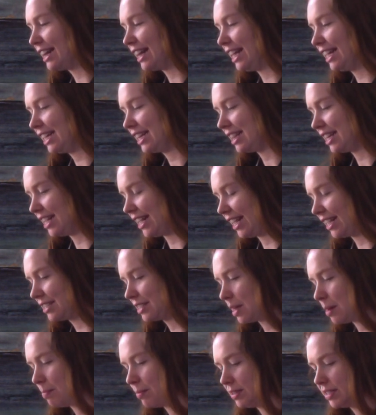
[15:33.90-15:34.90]
like in the next
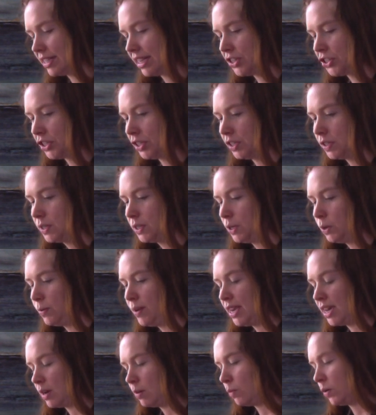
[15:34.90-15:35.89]
couple sessions too,
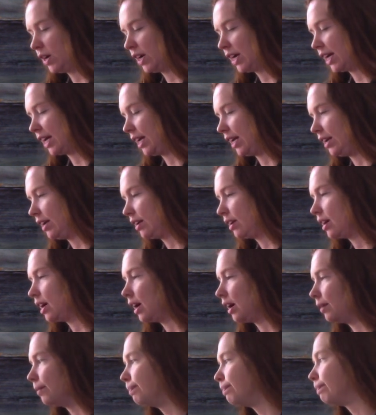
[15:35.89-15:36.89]
we can work on
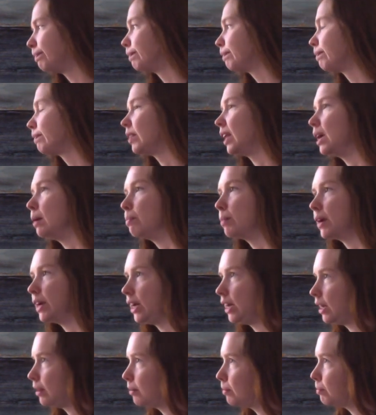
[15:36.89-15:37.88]
like
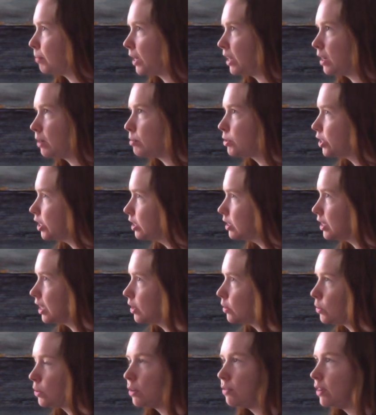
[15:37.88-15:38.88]
button-up shirts. I
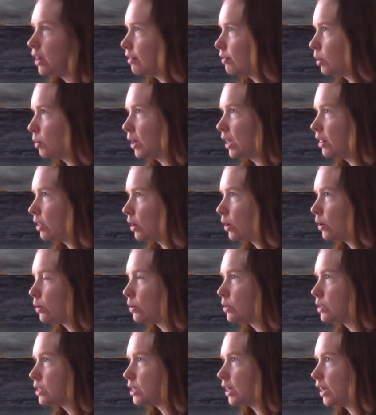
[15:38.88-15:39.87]
don't know if you ever wear
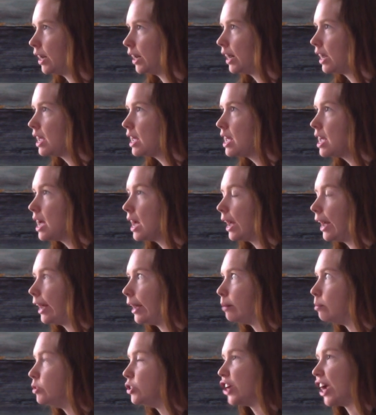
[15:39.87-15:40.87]
those, or
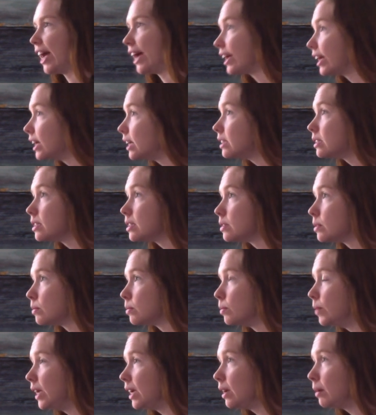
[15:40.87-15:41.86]
jackets
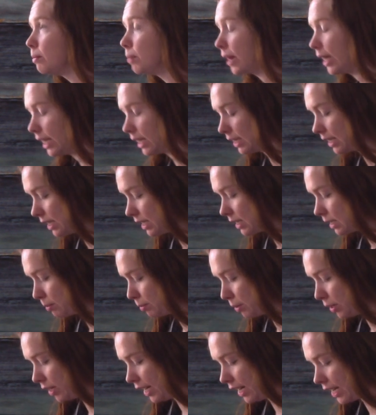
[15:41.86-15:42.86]
we can practice
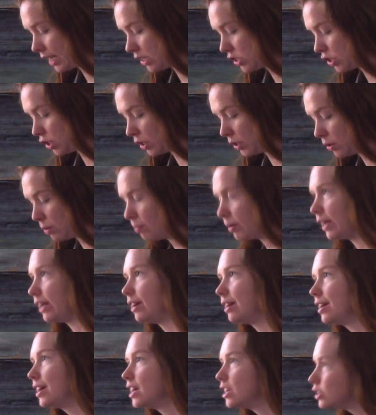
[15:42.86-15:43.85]
putting on too,
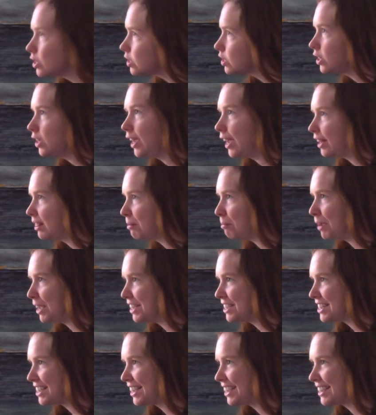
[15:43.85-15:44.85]
but just so you got the
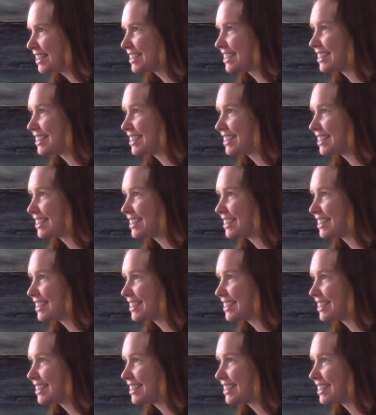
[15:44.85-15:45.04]
basics.